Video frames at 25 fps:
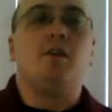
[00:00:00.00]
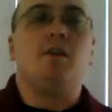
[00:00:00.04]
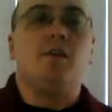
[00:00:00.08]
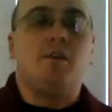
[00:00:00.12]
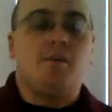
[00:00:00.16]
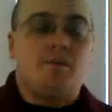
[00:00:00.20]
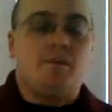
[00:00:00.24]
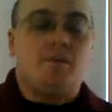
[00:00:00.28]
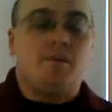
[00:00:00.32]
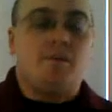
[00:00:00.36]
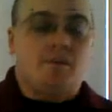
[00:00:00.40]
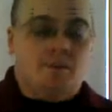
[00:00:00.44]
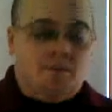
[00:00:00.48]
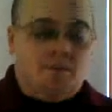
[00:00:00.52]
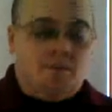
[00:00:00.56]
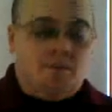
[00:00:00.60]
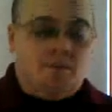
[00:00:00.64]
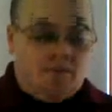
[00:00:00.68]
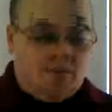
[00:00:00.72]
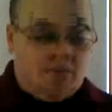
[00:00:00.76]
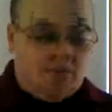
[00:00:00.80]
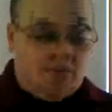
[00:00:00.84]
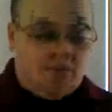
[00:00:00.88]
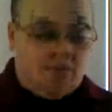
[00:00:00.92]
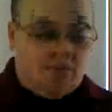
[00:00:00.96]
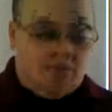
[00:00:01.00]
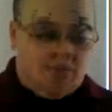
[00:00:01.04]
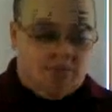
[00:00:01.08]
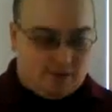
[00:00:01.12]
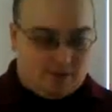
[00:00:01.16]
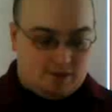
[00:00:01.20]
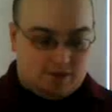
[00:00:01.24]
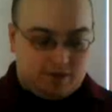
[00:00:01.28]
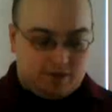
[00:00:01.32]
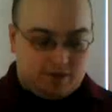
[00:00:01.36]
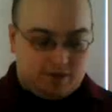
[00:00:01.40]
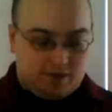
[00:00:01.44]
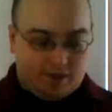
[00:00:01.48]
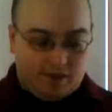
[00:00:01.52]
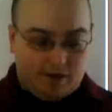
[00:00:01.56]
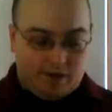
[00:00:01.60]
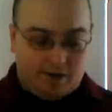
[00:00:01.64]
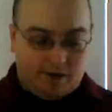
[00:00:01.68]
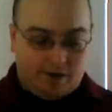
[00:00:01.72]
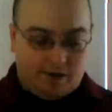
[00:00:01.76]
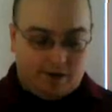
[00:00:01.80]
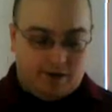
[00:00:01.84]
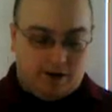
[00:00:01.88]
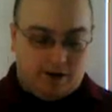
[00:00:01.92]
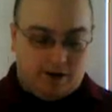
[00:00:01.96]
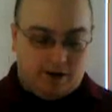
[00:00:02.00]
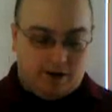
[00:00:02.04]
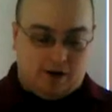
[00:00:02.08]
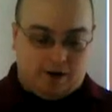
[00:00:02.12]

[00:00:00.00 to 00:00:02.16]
In order to get that expertise,